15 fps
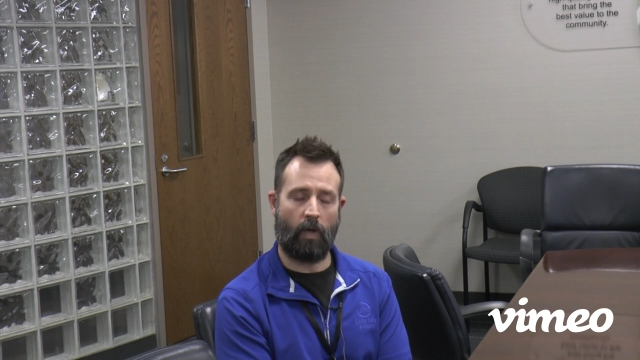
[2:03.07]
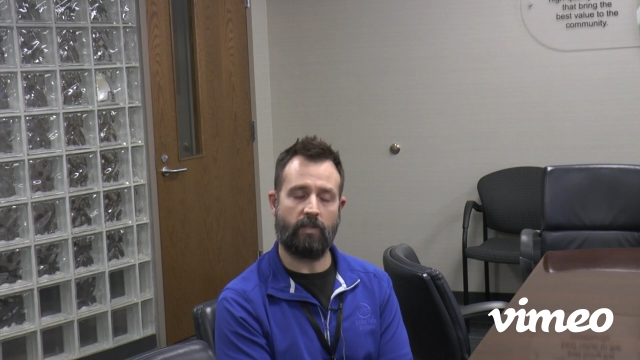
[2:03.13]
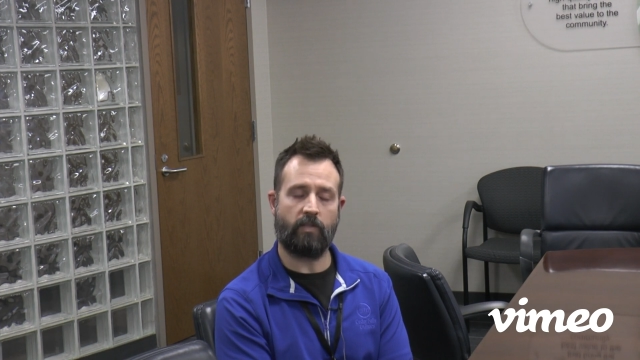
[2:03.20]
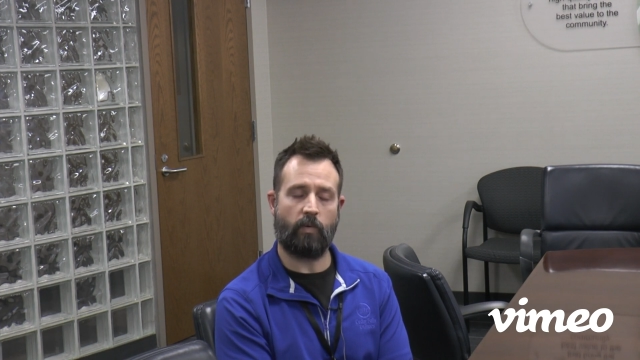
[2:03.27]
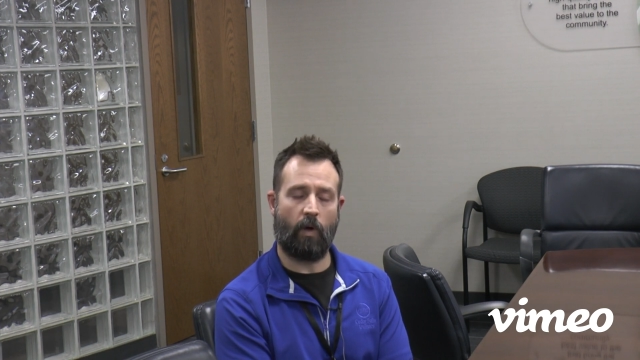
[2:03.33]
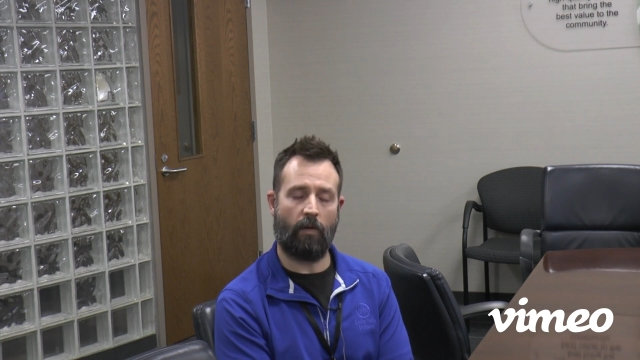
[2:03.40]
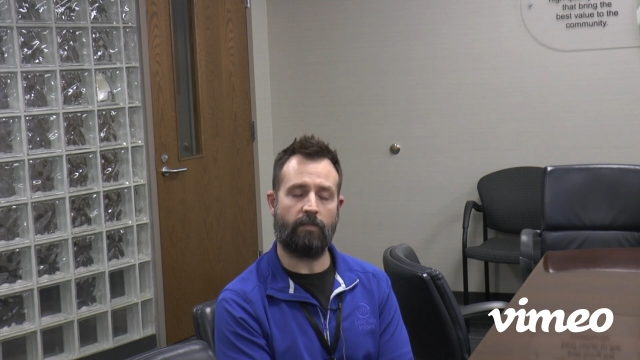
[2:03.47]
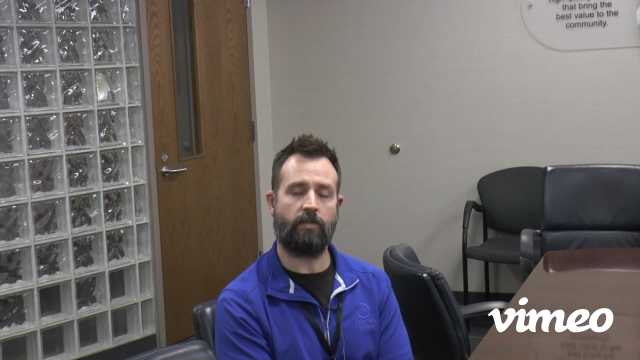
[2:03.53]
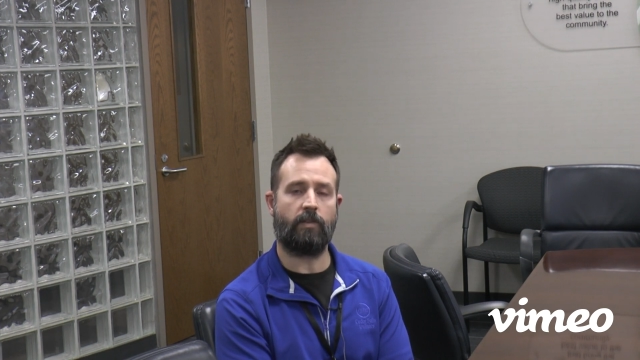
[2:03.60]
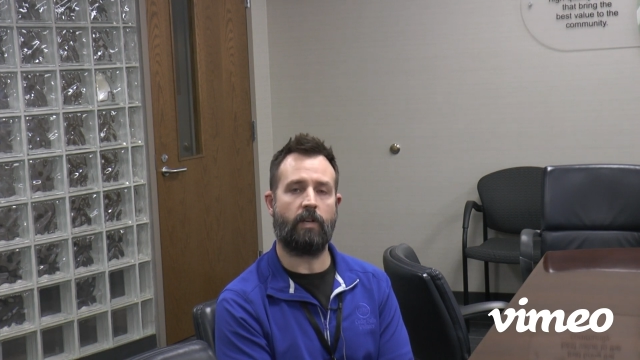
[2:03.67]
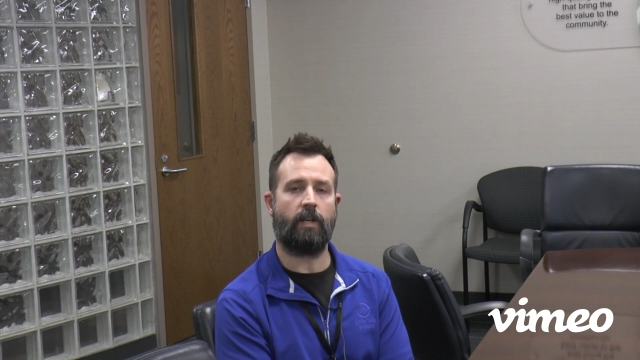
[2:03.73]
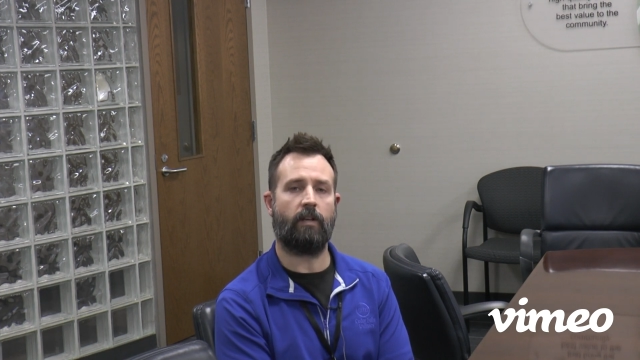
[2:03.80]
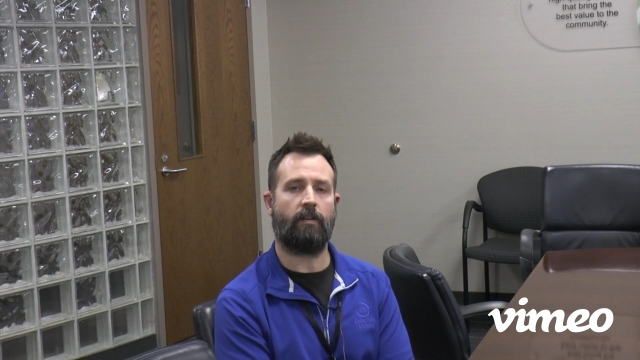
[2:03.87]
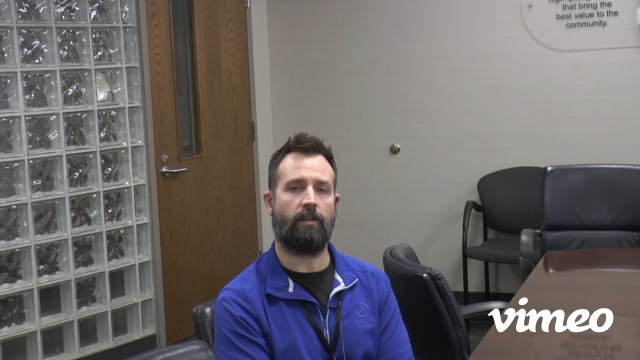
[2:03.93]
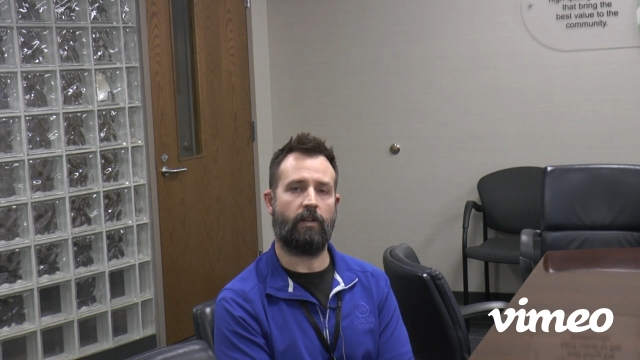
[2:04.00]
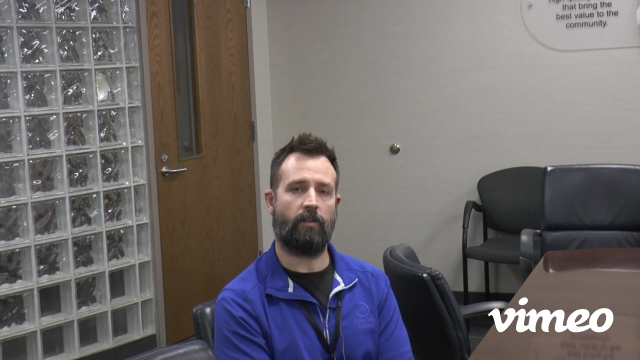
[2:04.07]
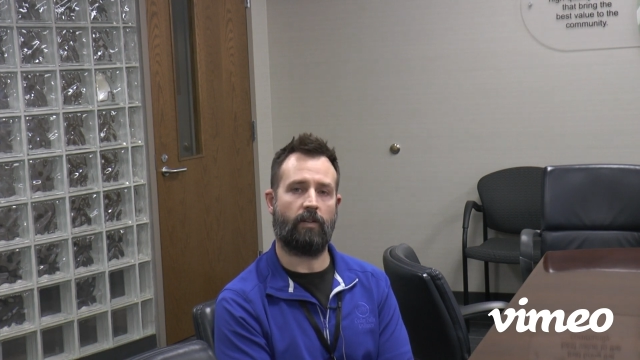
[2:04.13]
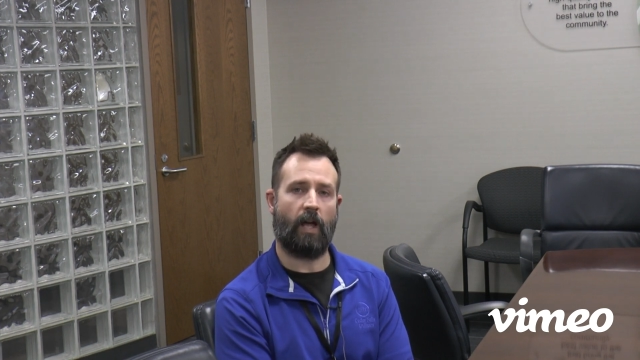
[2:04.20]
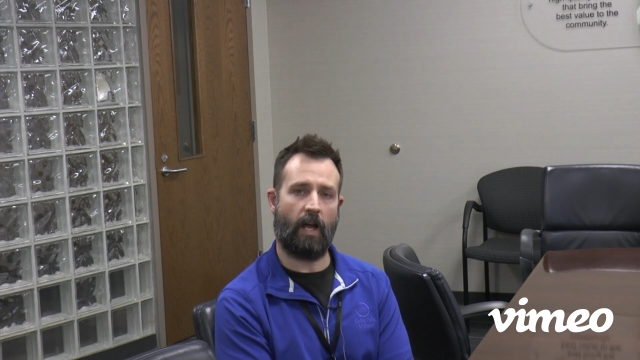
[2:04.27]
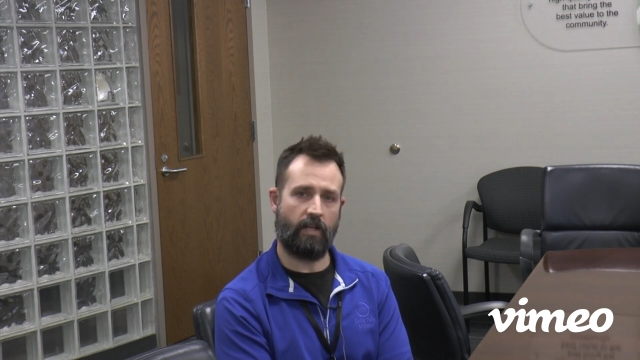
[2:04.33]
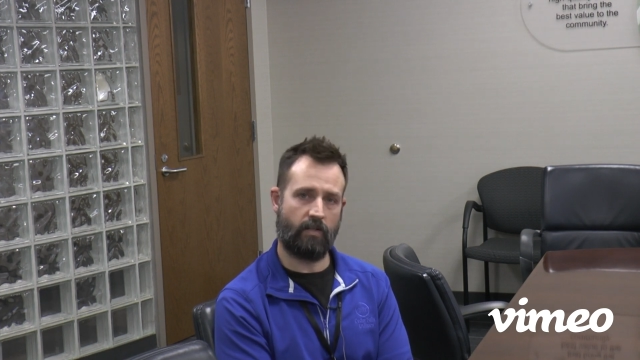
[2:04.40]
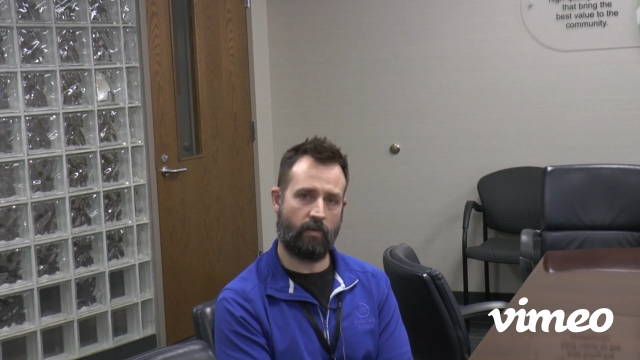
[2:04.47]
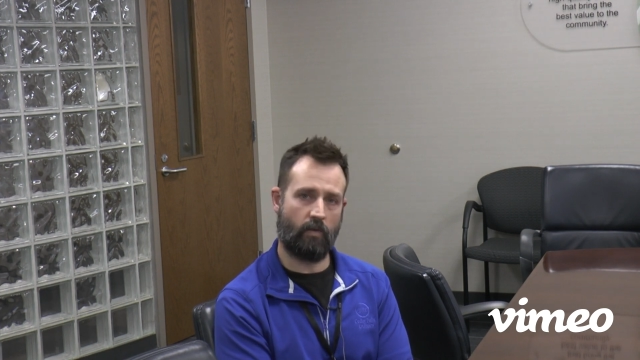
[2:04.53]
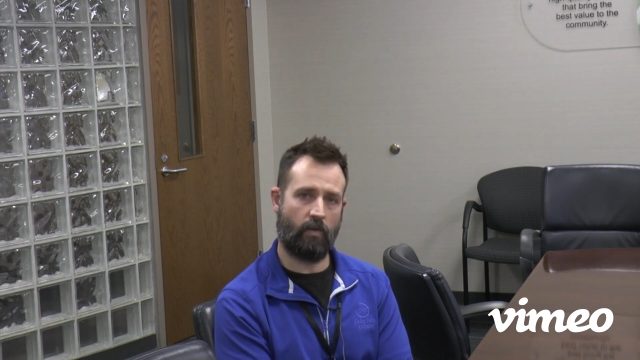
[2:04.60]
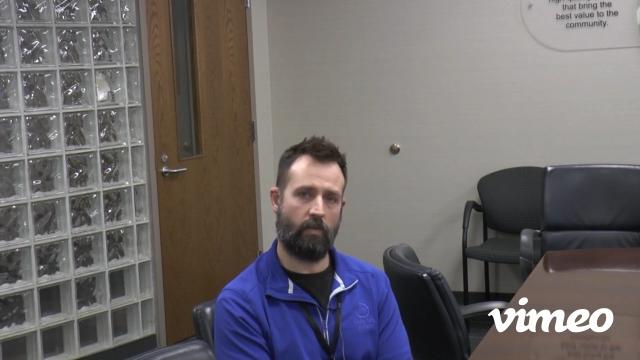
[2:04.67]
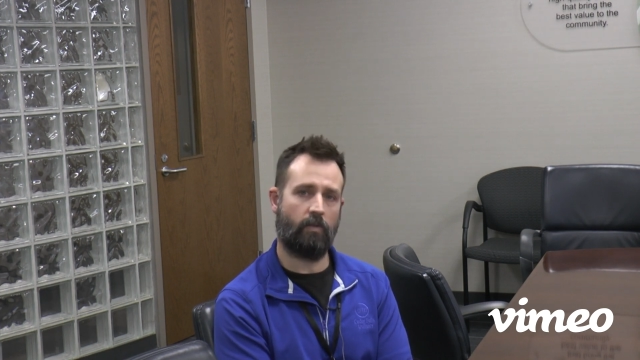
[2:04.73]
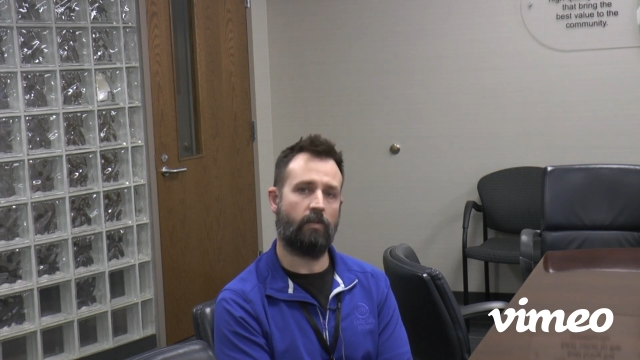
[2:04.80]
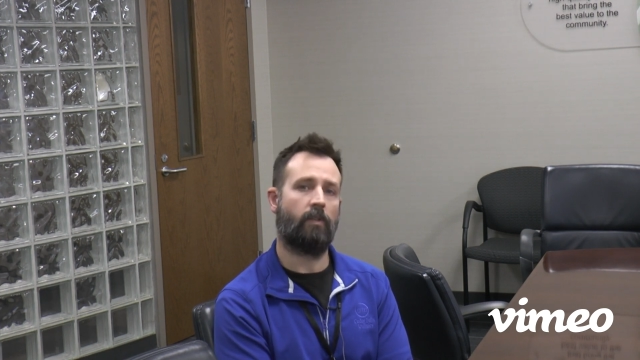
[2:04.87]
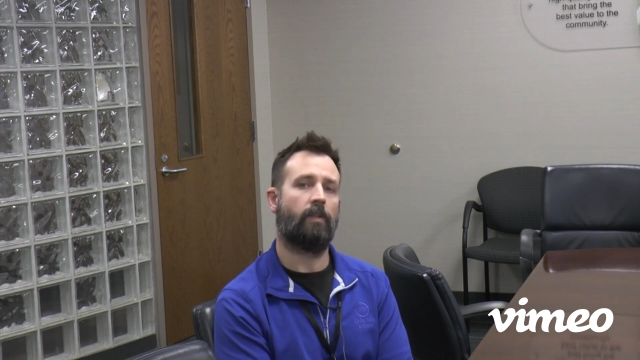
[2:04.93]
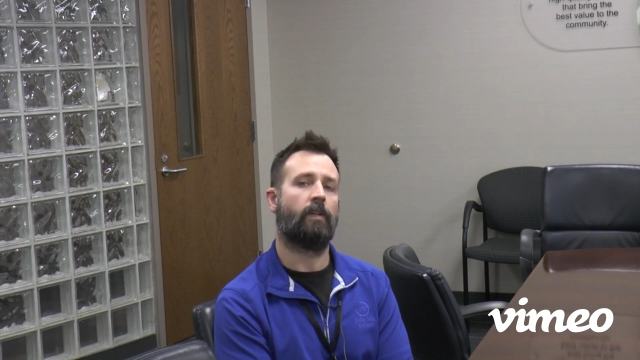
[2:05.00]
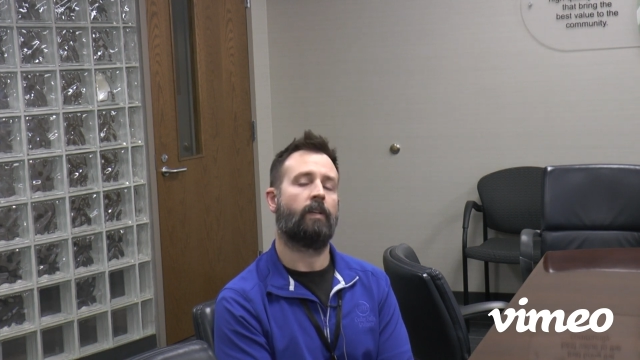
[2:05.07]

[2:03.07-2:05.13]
West 12th Street near the high school,